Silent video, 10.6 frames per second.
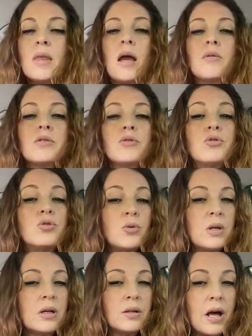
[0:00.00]
I was
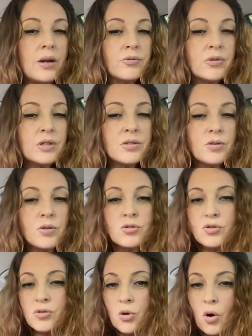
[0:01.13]
doing a lot of
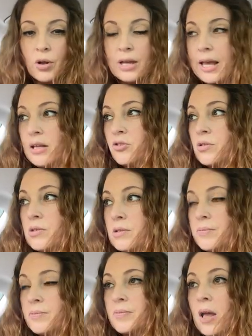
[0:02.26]
research on angels